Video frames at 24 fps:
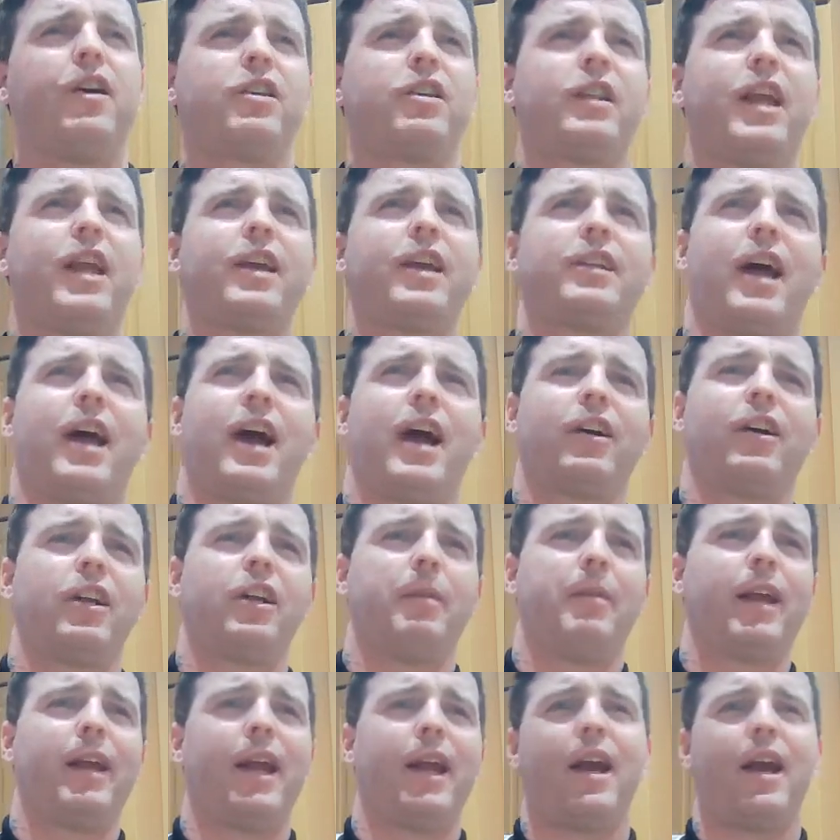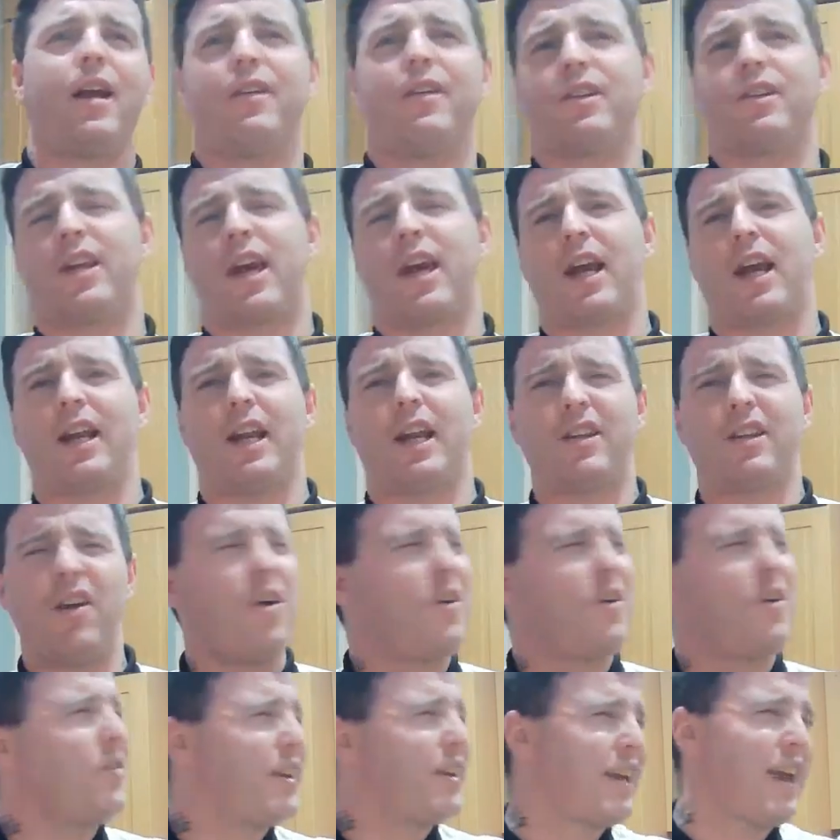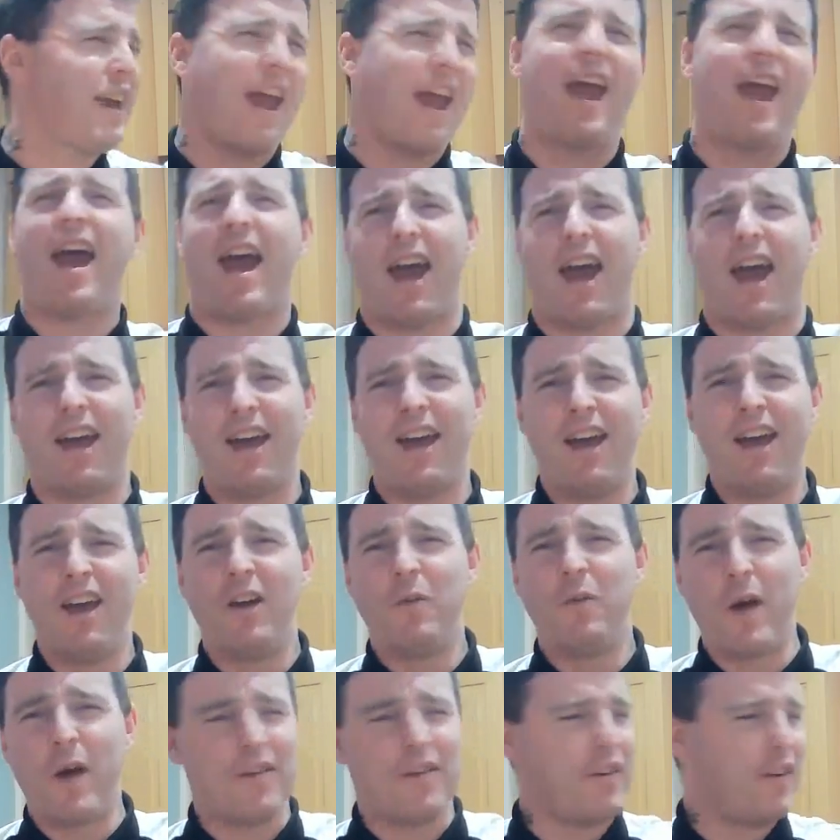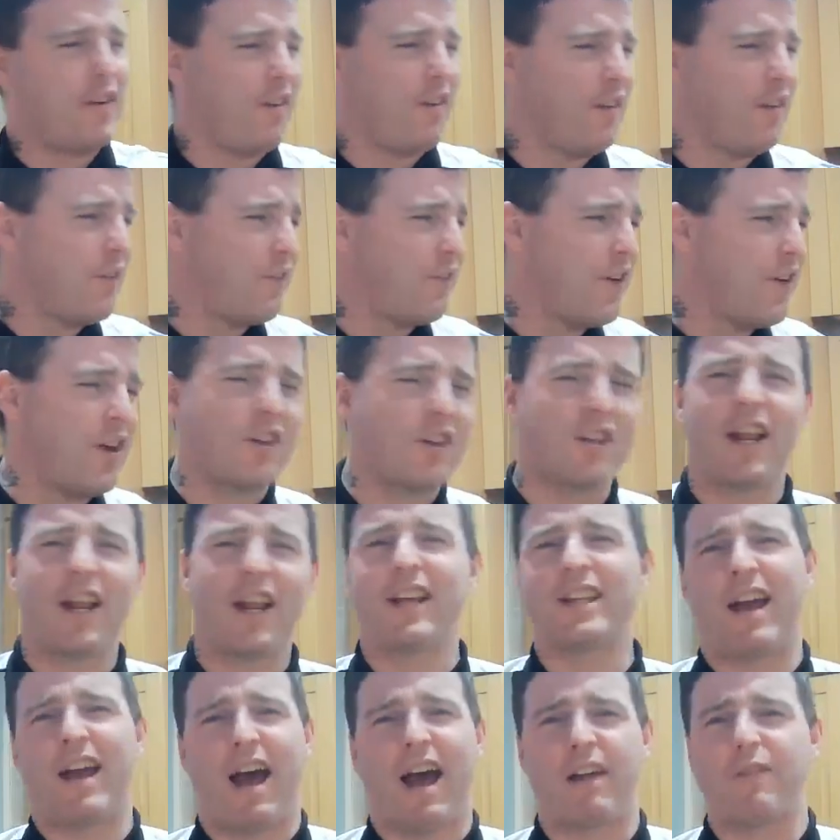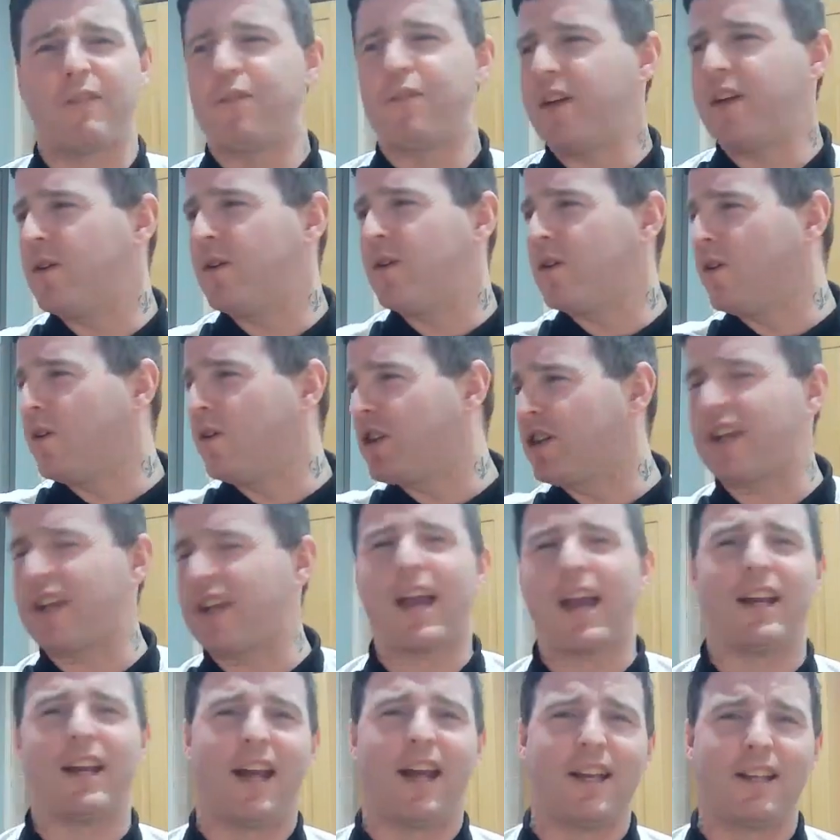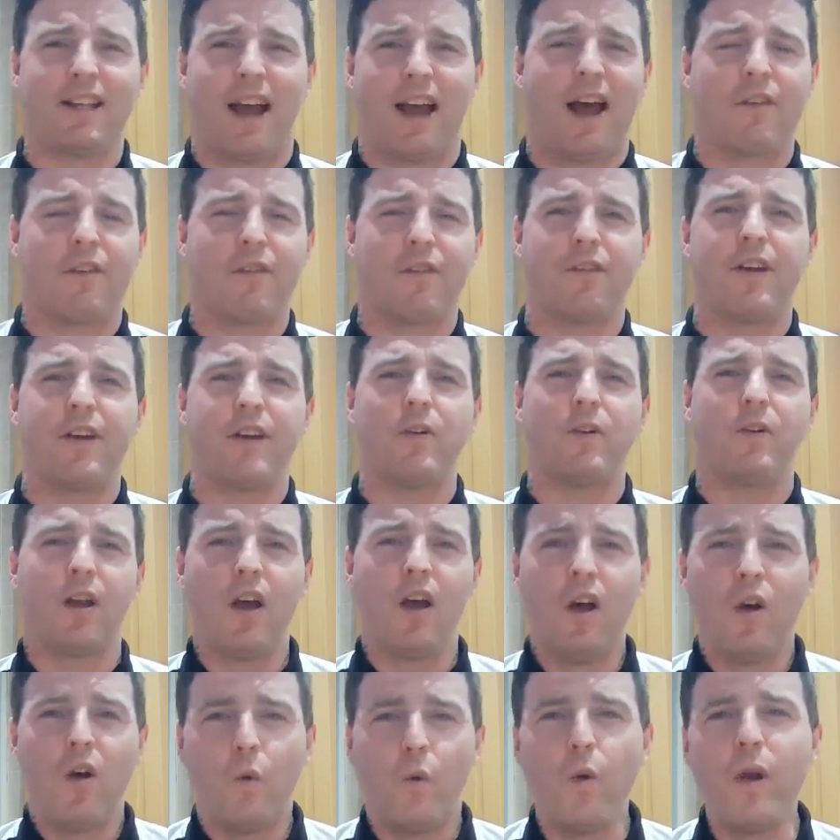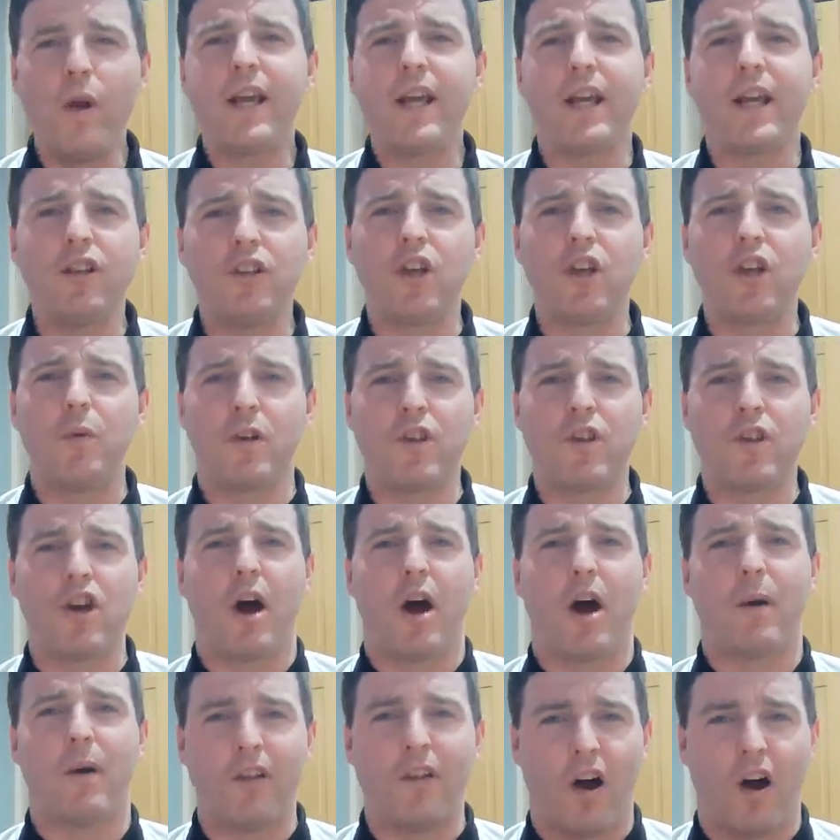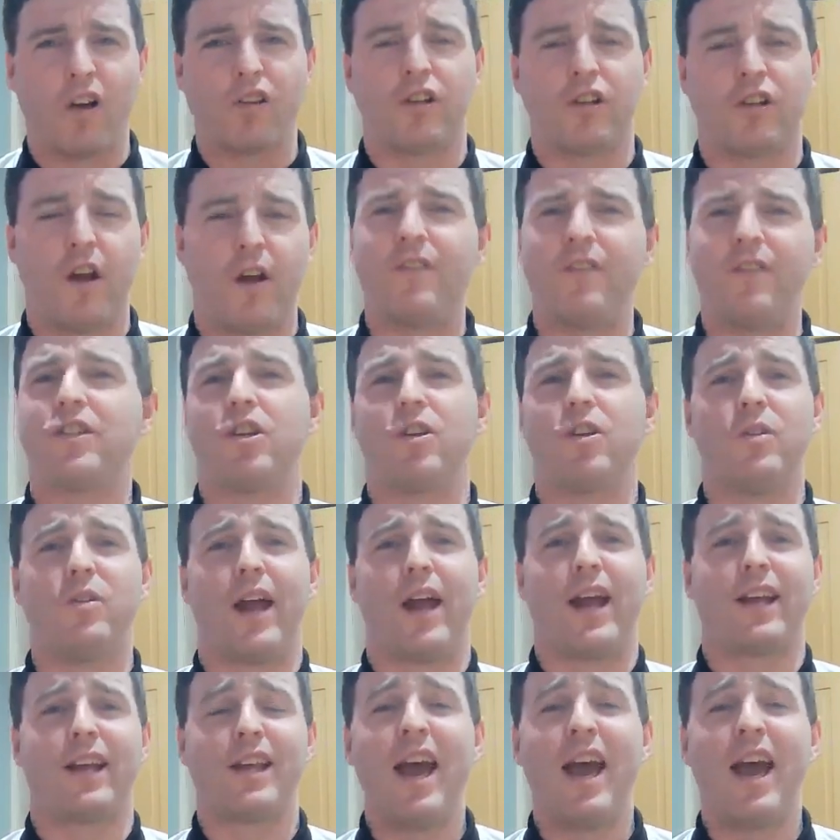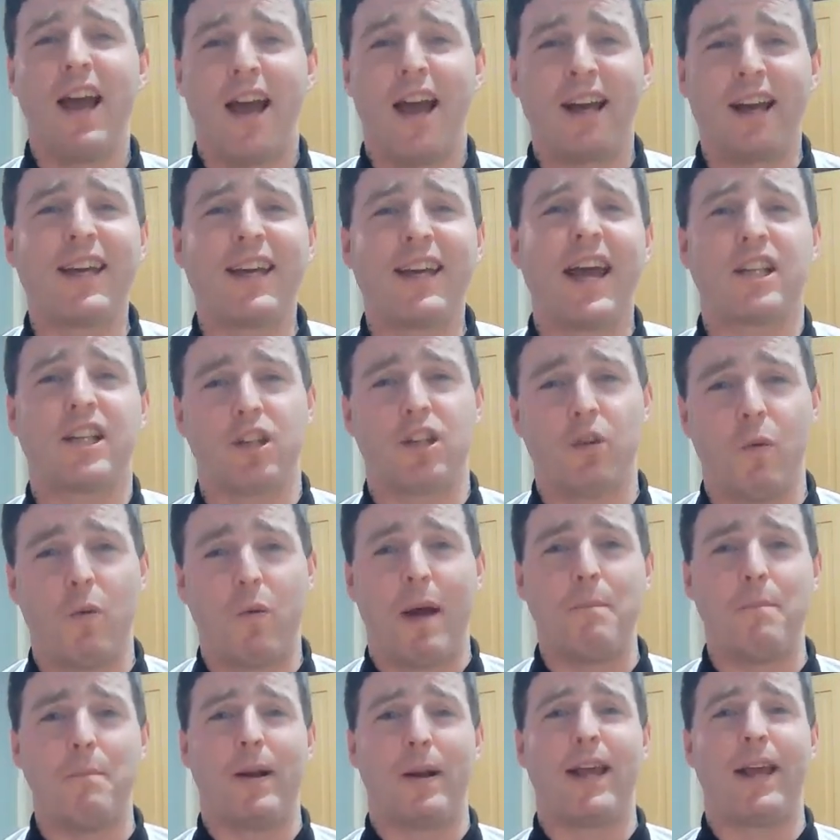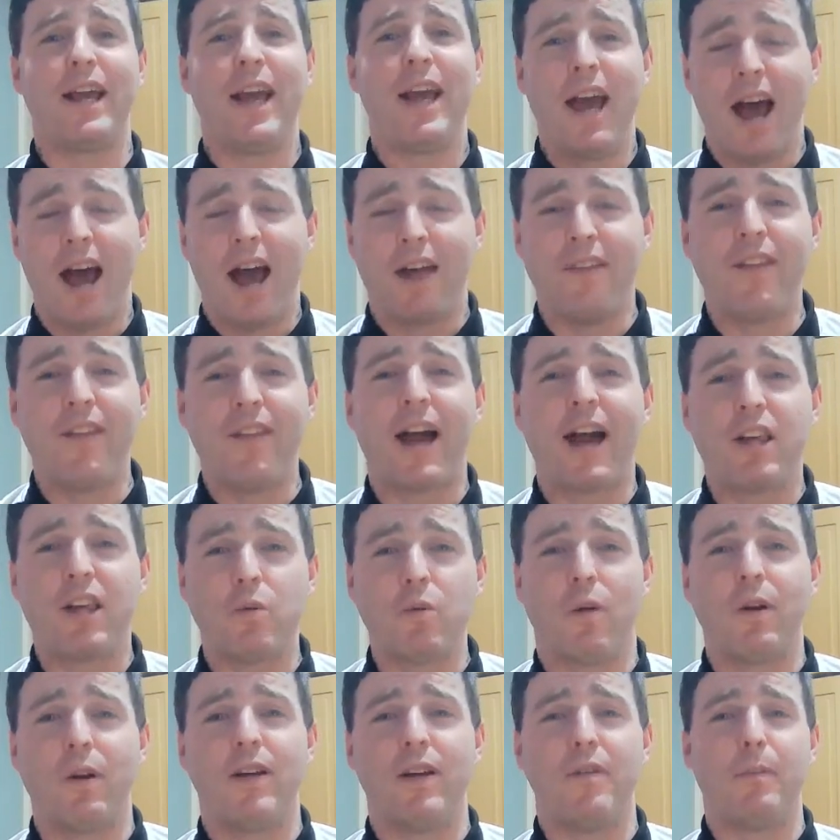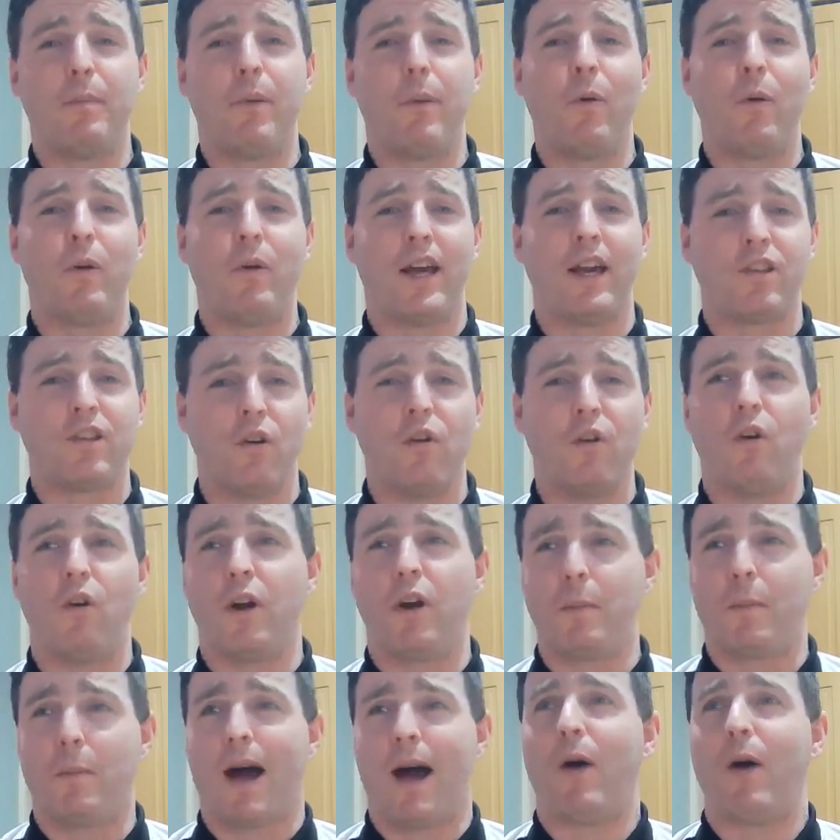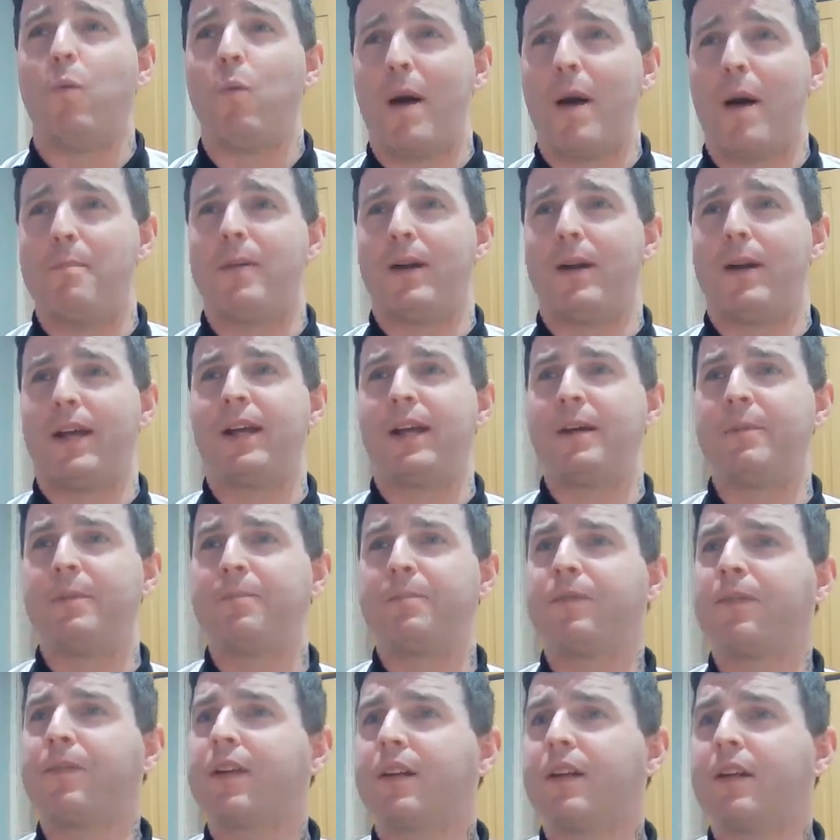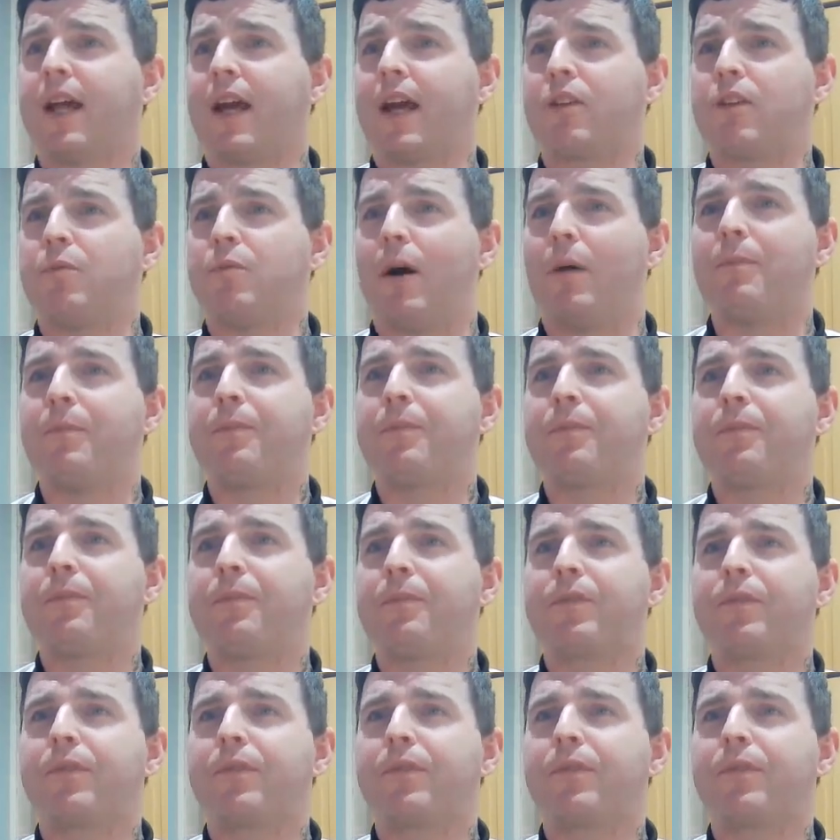first leg's now going to be here and the second leg. I don't care whether the first leg's at Anfield or the second leg's at Anfield. We can do a job on Arsenal over two legs and get to Wembley. And that is what Liverpool is all about. Wembley. Next one.